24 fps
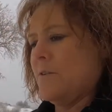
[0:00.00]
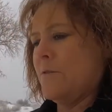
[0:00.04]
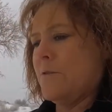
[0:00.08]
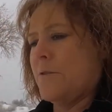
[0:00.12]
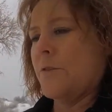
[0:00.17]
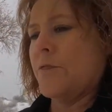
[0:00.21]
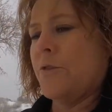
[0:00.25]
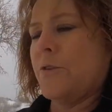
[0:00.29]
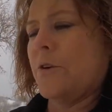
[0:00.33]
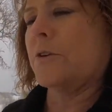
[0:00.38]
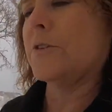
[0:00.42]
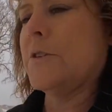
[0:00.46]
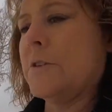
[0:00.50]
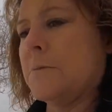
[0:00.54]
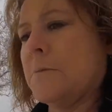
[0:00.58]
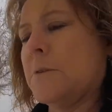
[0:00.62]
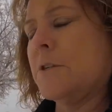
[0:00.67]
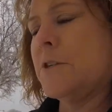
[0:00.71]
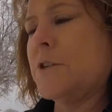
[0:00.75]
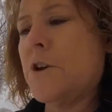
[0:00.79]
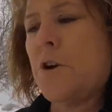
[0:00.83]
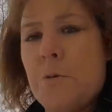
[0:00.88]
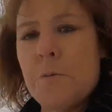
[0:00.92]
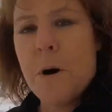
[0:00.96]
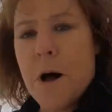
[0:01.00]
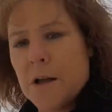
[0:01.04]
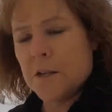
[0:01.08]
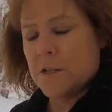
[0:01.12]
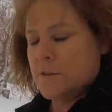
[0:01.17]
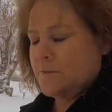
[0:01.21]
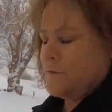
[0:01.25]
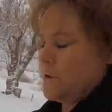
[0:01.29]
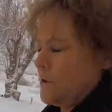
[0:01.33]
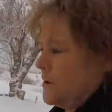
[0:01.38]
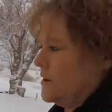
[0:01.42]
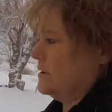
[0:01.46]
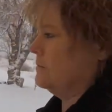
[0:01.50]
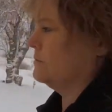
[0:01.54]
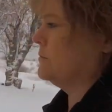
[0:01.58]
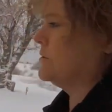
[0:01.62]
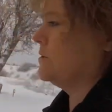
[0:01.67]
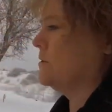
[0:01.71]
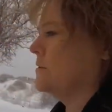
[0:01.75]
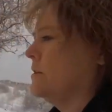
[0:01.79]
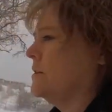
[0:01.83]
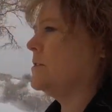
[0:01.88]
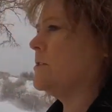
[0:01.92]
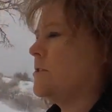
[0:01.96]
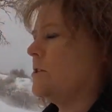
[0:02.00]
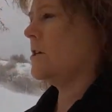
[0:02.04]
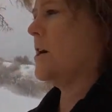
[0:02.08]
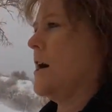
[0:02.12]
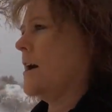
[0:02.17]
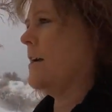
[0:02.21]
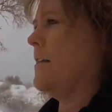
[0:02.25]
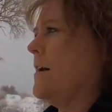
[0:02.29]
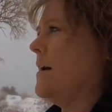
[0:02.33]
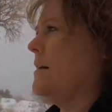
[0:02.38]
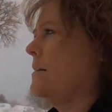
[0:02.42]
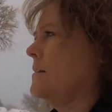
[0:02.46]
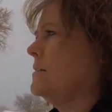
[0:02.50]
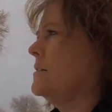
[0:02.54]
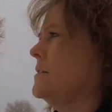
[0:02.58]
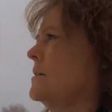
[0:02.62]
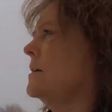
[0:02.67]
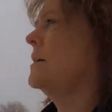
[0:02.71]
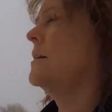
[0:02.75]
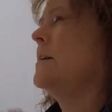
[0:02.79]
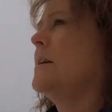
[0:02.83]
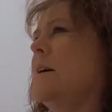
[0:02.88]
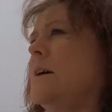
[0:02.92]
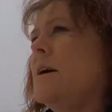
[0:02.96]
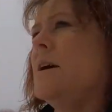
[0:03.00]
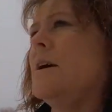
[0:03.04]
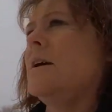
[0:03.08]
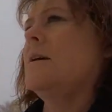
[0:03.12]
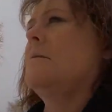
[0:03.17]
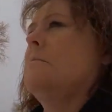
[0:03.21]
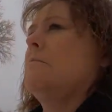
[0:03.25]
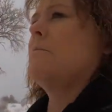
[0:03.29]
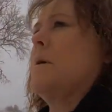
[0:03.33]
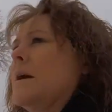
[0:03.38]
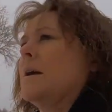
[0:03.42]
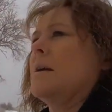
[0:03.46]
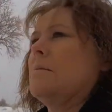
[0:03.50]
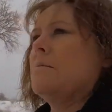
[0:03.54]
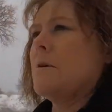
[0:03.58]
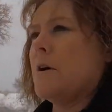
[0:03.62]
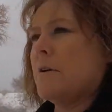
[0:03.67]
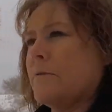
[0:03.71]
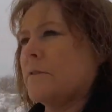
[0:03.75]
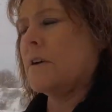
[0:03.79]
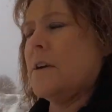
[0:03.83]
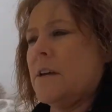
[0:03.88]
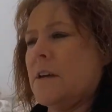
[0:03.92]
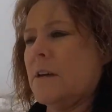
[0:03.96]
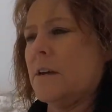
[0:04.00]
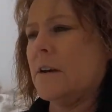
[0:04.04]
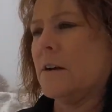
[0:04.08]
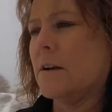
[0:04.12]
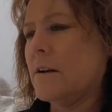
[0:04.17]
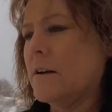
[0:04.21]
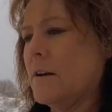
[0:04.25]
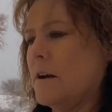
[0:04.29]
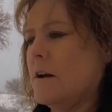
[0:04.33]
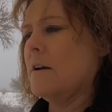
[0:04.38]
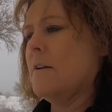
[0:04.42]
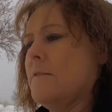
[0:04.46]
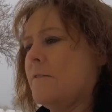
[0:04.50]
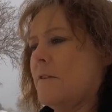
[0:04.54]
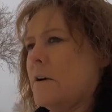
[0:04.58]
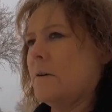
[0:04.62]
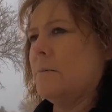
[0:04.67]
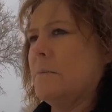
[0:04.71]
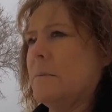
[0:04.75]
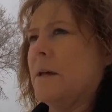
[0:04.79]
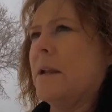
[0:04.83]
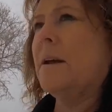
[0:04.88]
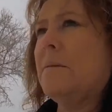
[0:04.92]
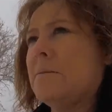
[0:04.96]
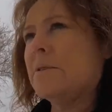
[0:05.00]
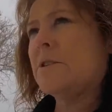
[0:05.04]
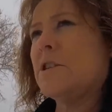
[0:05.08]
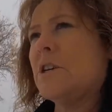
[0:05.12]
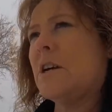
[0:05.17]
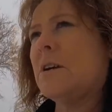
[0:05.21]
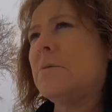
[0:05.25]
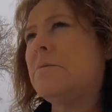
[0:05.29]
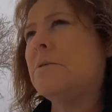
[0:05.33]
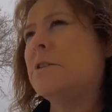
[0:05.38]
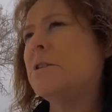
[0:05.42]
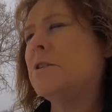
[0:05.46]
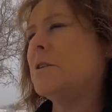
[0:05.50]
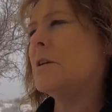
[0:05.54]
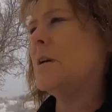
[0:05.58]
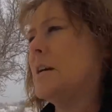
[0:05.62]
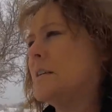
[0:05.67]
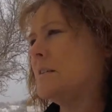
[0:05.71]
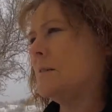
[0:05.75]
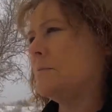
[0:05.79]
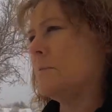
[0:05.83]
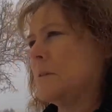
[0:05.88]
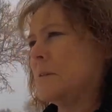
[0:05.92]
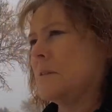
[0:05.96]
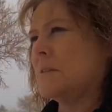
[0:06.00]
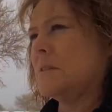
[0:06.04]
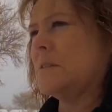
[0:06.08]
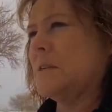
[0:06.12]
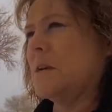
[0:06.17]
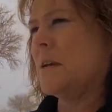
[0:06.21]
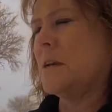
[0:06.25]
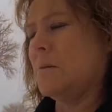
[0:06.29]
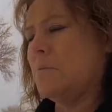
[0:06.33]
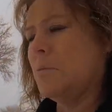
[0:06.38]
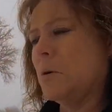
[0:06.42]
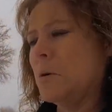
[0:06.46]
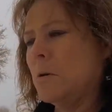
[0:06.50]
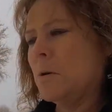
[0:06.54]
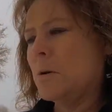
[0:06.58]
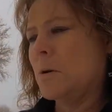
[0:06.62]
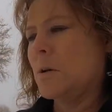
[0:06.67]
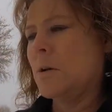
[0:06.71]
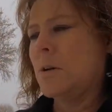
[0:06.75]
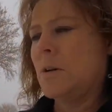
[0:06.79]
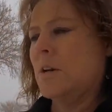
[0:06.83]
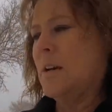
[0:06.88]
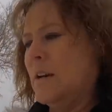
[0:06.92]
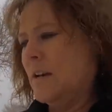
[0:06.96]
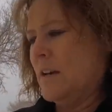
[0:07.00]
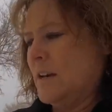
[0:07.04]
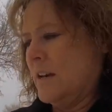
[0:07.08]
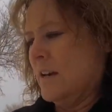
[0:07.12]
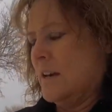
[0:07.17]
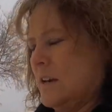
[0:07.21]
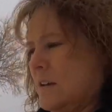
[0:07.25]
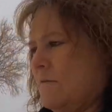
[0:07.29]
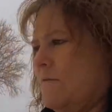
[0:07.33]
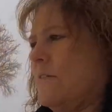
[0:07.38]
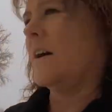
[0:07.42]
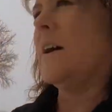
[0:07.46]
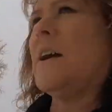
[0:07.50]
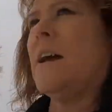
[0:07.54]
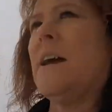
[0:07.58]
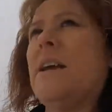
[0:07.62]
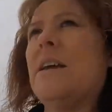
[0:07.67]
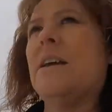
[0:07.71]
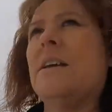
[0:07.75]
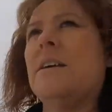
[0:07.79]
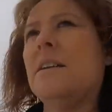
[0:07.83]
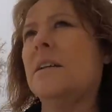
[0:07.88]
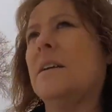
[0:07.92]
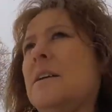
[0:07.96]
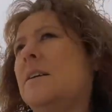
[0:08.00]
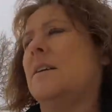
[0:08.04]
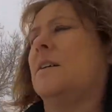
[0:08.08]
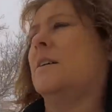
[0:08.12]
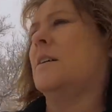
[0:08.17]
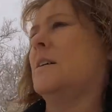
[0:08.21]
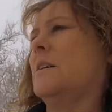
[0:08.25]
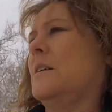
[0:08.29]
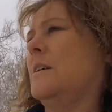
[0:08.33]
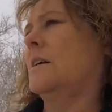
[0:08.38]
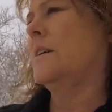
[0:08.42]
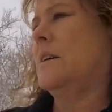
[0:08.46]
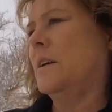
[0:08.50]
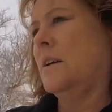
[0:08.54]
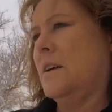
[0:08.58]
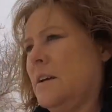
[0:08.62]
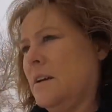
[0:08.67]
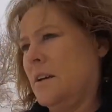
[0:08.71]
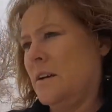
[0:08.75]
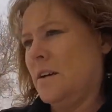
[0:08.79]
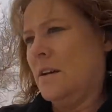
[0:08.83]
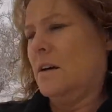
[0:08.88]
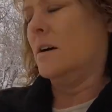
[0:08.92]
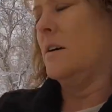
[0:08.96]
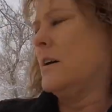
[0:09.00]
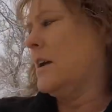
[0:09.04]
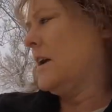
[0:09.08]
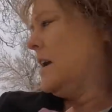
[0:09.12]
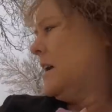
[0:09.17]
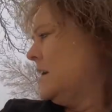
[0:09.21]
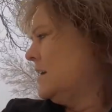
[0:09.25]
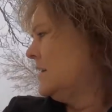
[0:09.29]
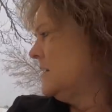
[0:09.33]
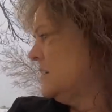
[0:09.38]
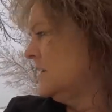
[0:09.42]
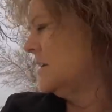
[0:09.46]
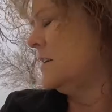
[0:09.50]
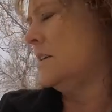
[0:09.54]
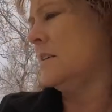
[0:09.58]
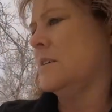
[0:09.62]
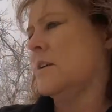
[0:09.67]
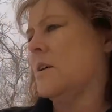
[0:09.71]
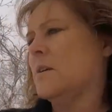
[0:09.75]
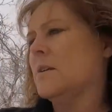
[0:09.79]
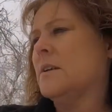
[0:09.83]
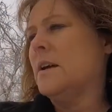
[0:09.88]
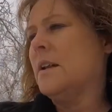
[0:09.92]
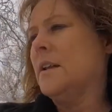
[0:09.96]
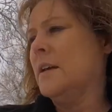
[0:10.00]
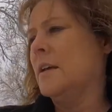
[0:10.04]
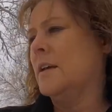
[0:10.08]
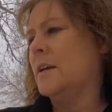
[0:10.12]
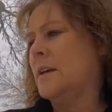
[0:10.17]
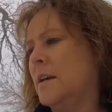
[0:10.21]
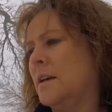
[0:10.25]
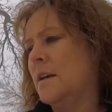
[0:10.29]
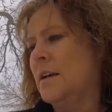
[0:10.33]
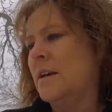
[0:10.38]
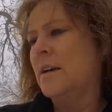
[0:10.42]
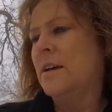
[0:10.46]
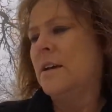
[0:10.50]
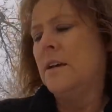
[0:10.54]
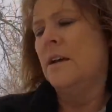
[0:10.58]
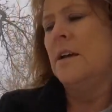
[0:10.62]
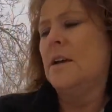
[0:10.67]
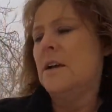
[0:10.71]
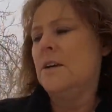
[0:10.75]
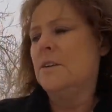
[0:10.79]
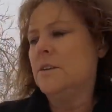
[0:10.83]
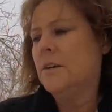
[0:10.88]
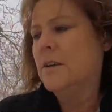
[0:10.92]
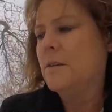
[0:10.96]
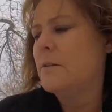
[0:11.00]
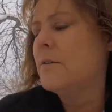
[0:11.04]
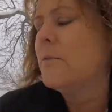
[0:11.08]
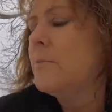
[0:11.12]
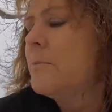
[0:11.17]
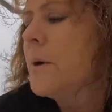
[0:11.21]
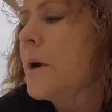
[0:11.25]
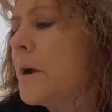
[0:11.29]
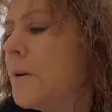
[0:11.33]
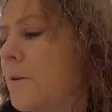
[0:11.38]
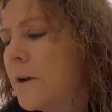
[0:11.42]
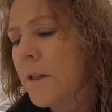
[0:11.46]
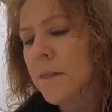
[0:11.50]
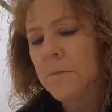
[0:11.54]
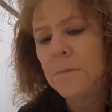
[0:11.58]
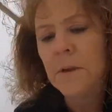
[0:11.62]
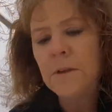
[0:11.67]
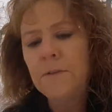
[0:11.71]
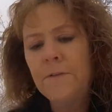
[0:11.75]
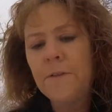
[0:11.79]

we'll throw some snowballs for them. So let's try that. bring him over here for a minute. I'm gonna try to put you guys up on this table if I can. Okay, so hold on. So get bear with me